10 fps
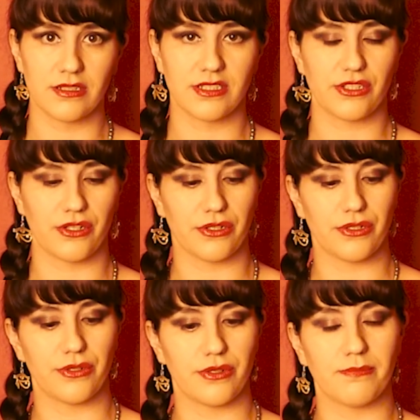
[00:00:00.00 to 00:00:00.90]

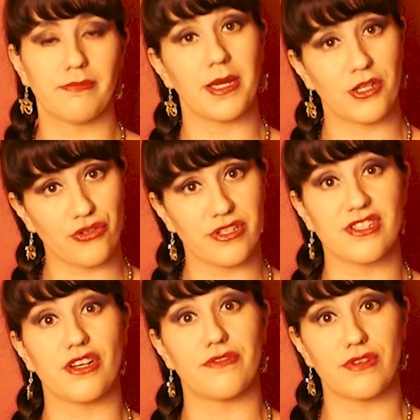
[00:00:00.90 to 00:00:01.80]
So make sure
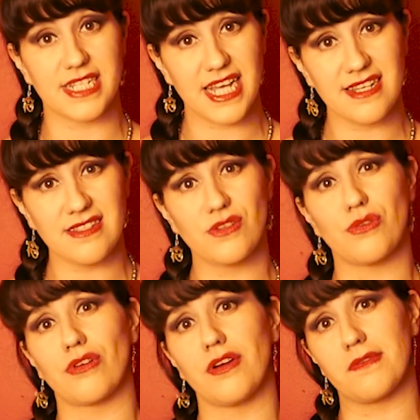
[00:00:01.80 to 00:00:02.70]
it's over a desk
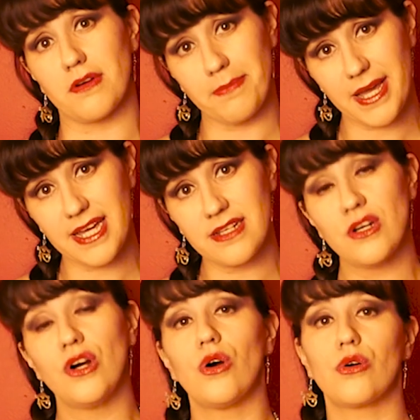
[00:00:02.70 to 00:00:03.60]
or over a bed
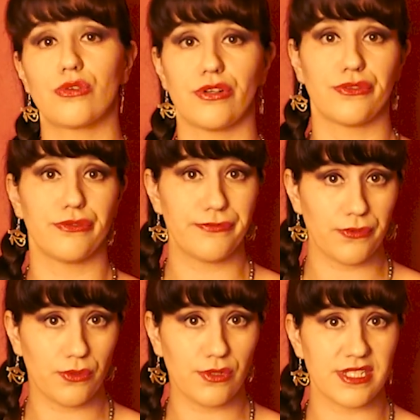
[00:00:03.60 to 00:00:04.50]
or on all
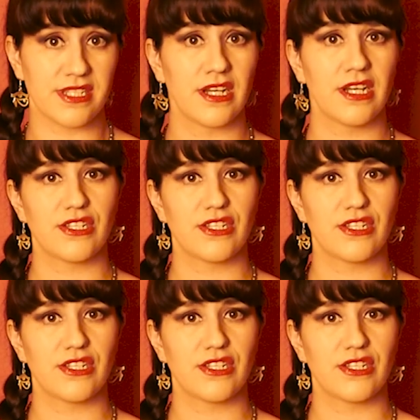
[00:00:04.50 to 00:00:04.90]
fours.